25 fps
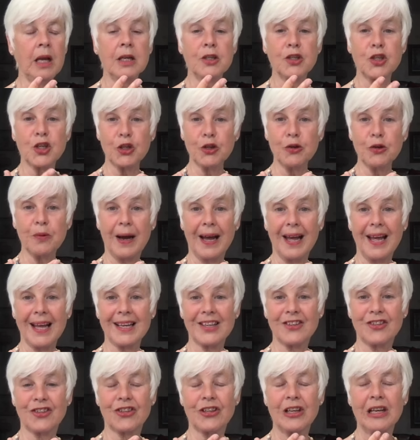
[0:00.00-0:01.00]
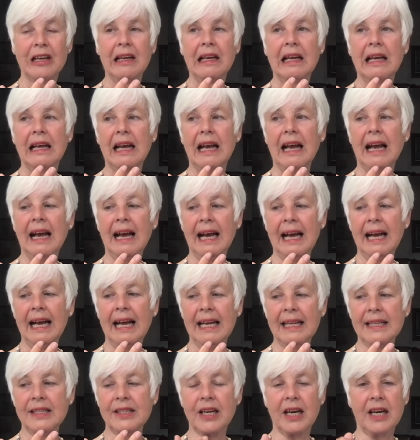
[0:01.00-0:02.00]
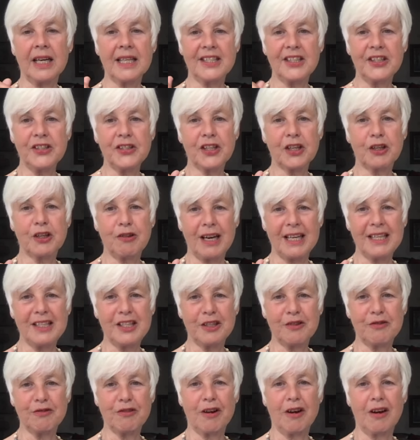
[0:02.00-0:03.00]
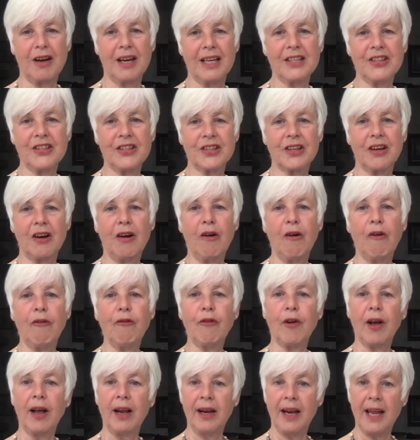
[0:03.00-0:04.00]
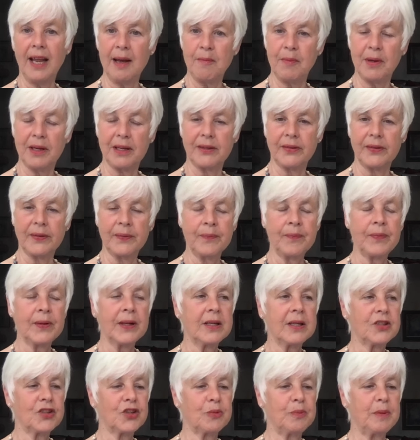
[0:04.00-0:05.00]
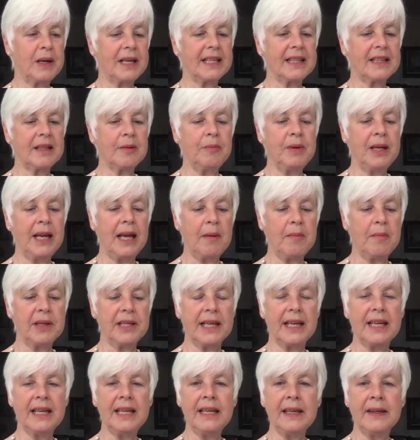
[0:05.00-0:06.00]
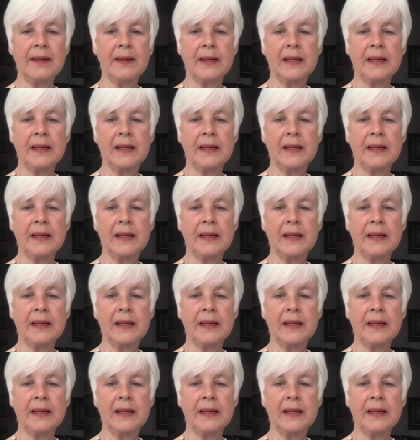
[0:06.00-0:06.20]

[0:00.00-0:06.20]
2 eggs. And I did the grated rind of a lemon to make them lemony,